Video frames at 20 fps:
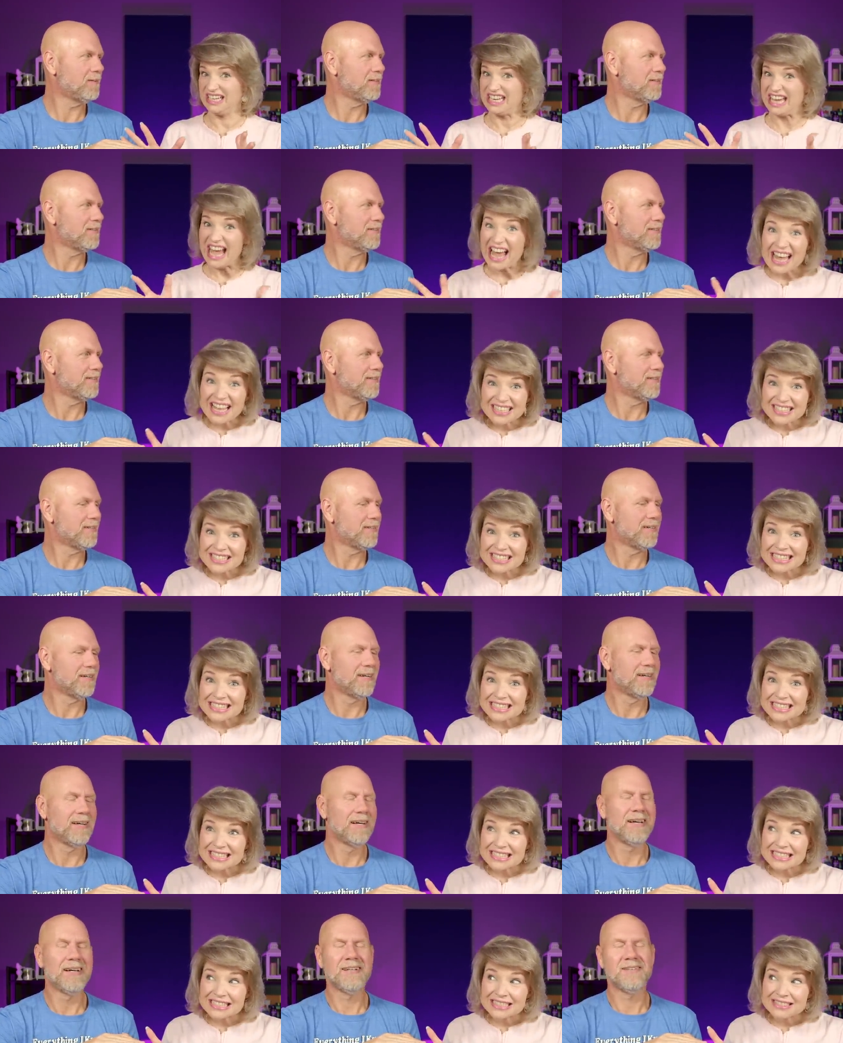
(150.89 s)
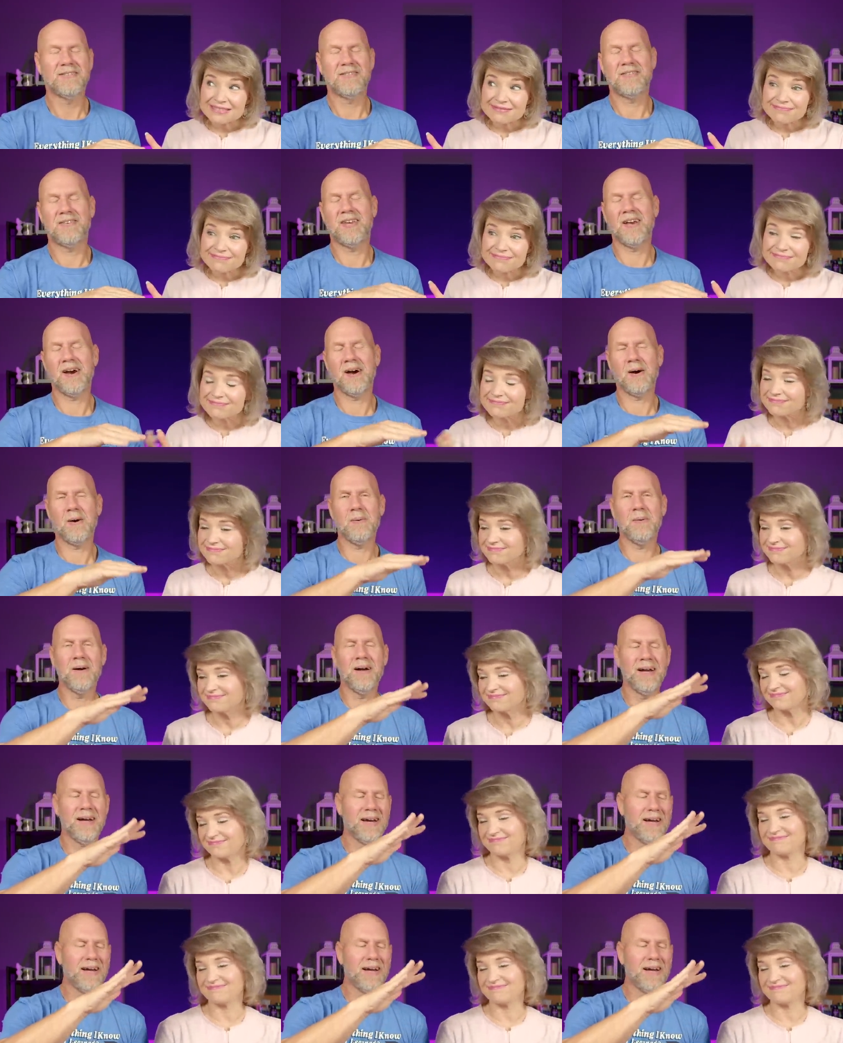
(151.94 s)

Speaker 1: Yet. So